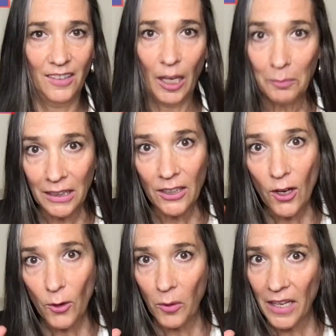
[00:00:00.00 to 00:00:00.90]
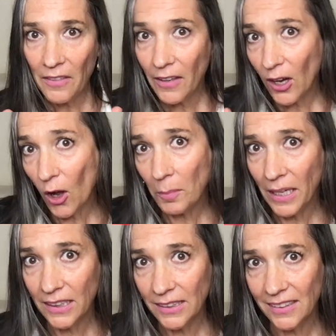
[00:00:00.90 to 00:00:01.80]
Let me know in the
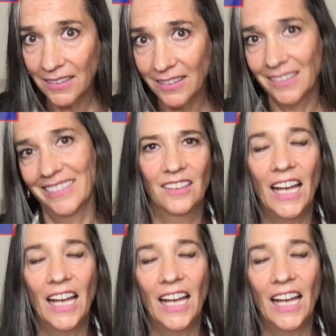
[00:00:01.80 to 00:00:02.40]
comments.